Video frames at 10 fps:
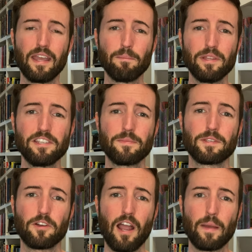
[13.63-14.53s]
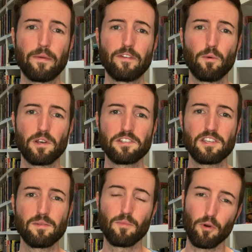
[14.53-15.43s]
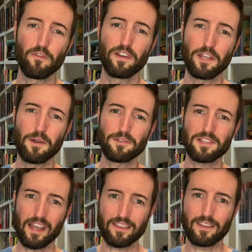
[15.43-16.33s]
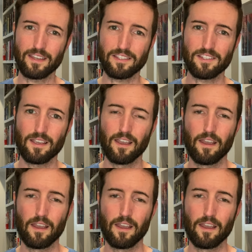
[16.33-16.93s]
and please subscribe if you want to see more videos like this.